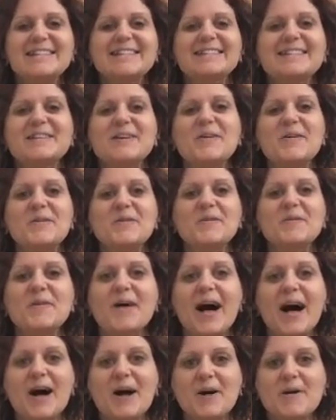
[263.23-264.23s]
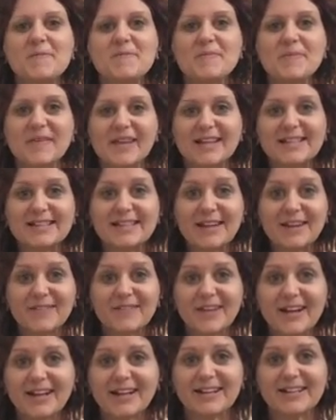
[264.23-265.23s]
So let's get
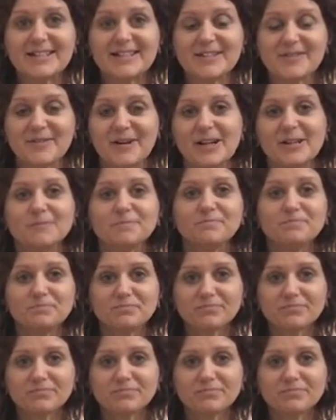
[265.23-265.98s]
right into it.